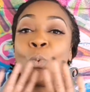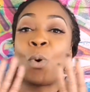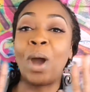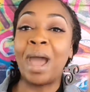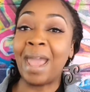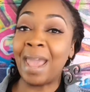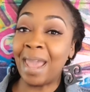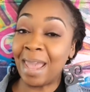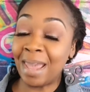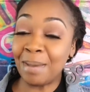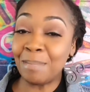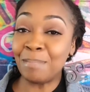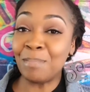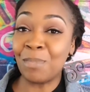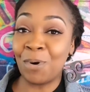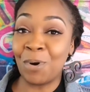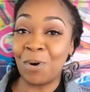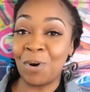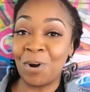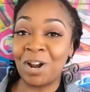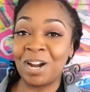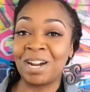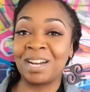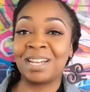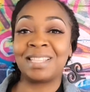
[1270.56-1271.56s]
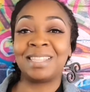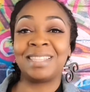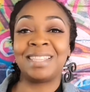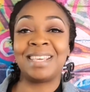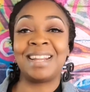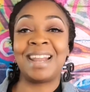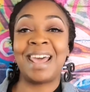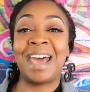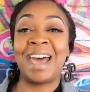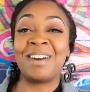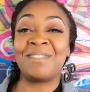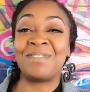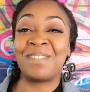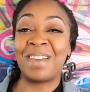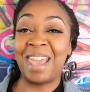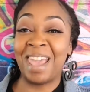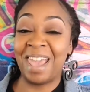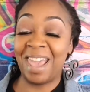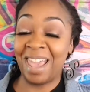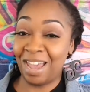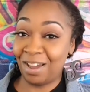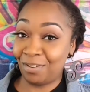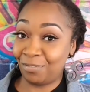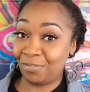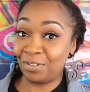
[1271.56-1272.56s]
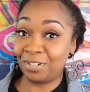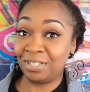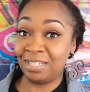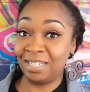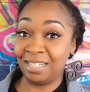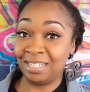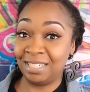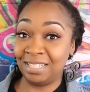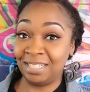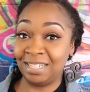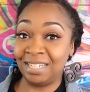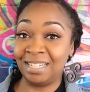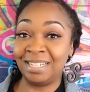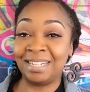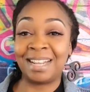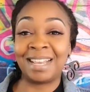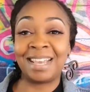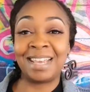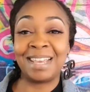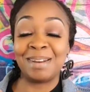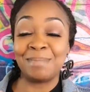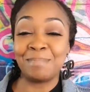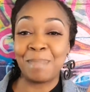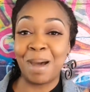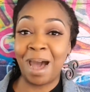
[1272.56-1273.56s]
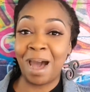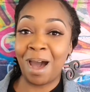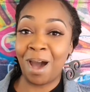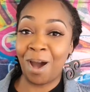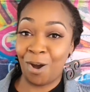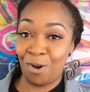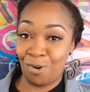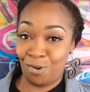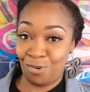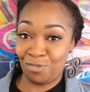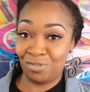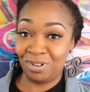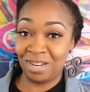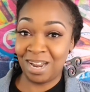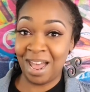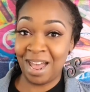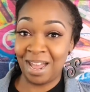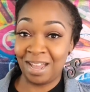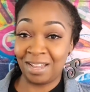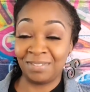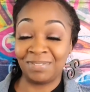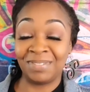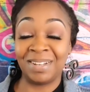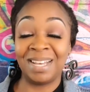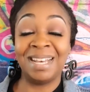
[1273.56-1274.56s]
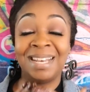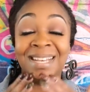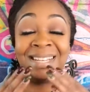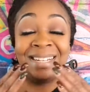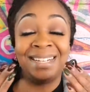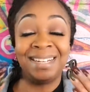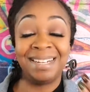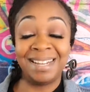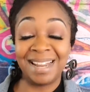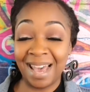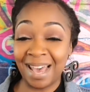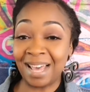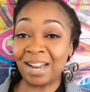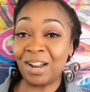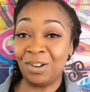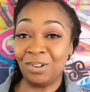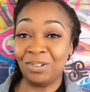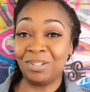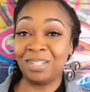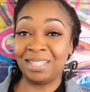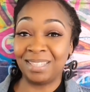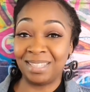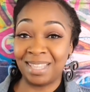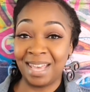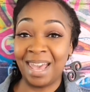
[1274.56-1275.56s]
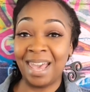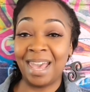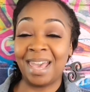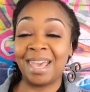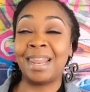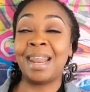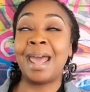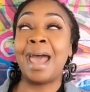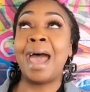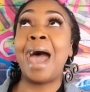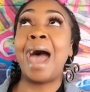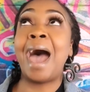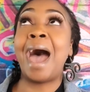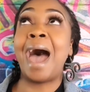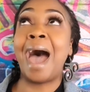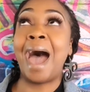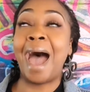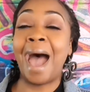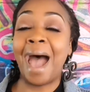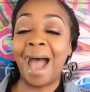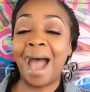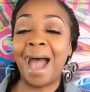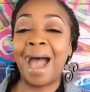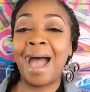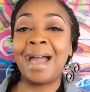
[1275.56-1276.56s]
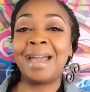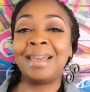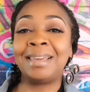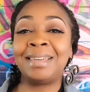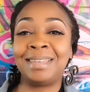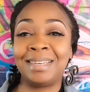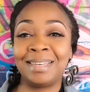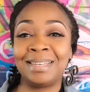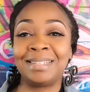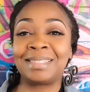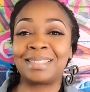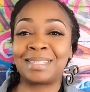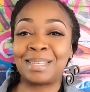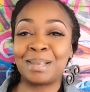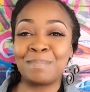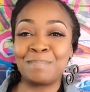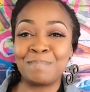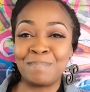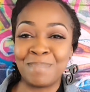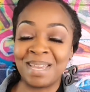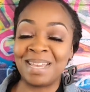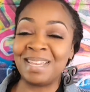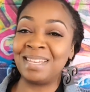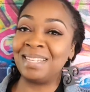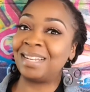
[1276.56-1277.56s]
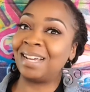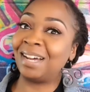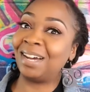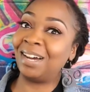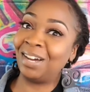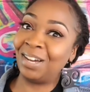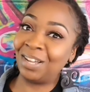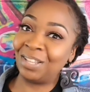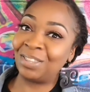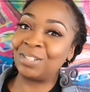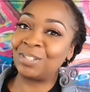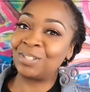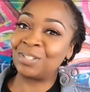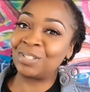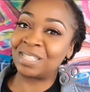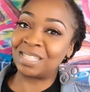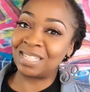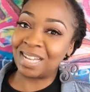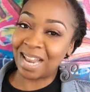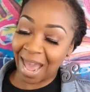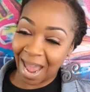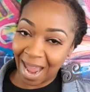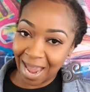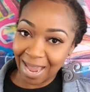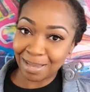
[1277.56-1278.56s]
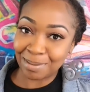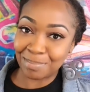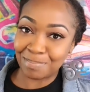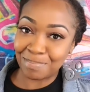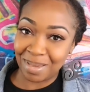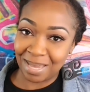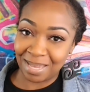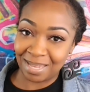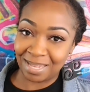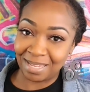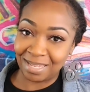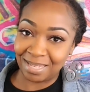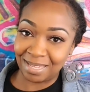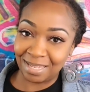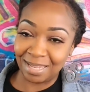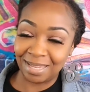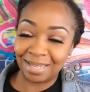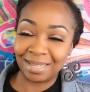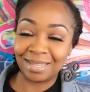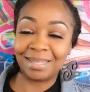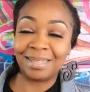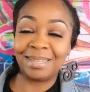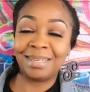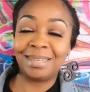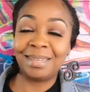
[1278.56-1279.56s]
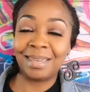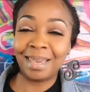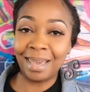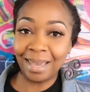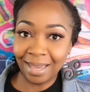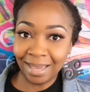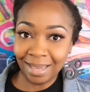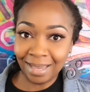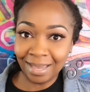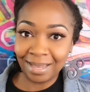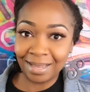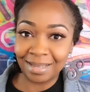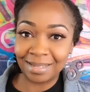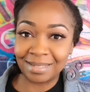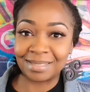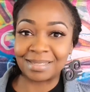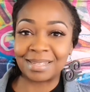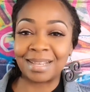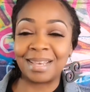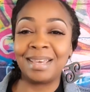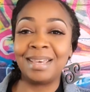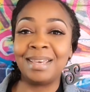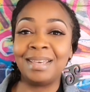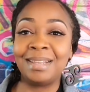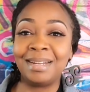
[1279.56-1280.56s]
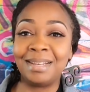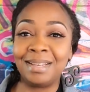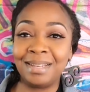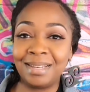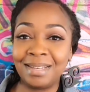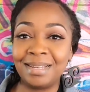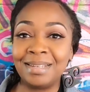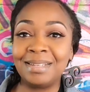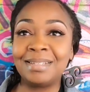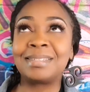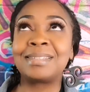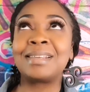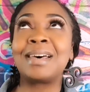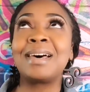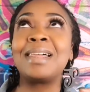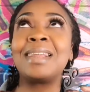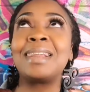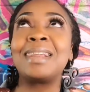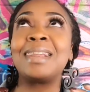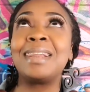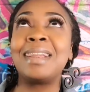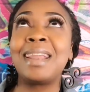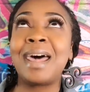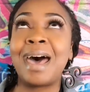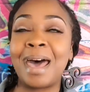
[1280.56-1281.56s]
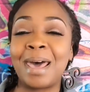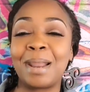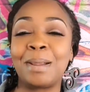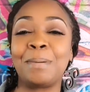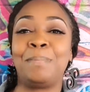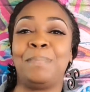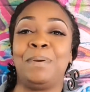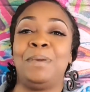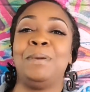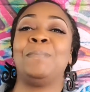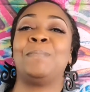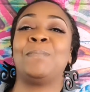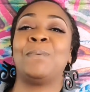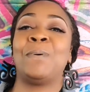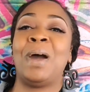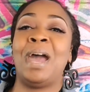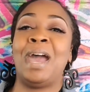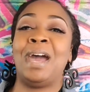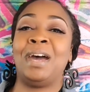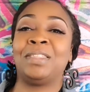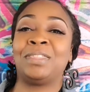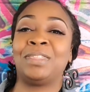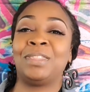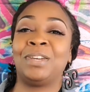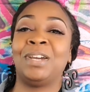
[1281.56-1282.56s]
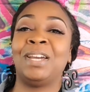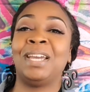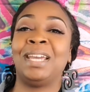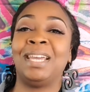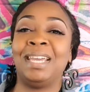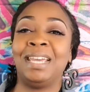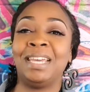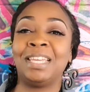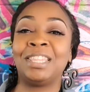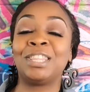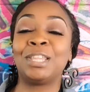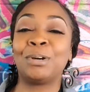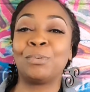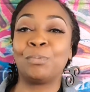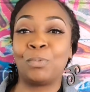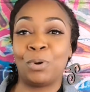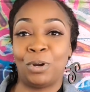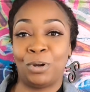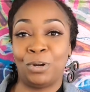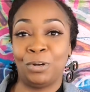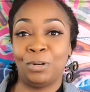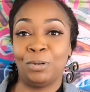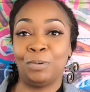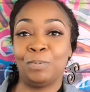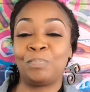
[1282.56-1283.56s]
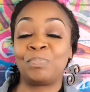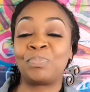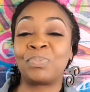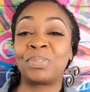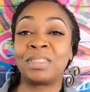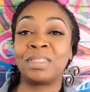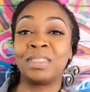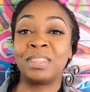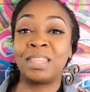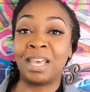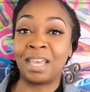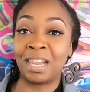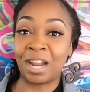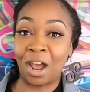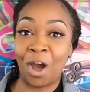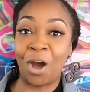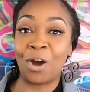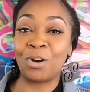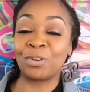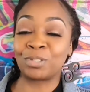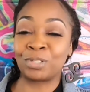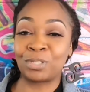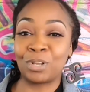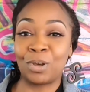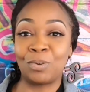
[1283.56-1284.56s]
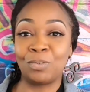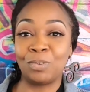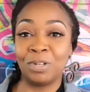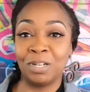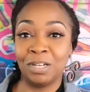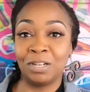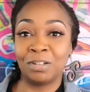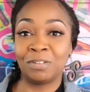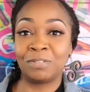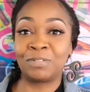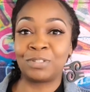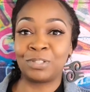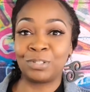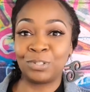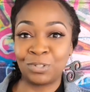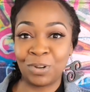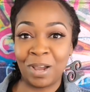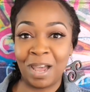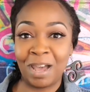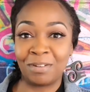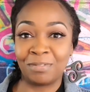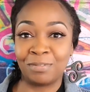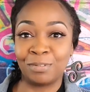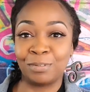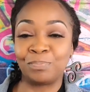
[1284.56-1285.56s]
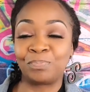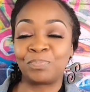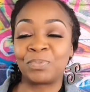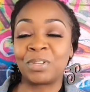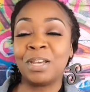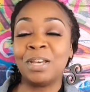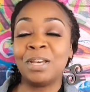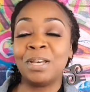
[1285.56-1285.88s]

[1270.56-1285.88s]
way more than I've ever done in my whole life. Not only that, I get to meet others like me. Yes, it is a lot of people out there in the world that also love to travel.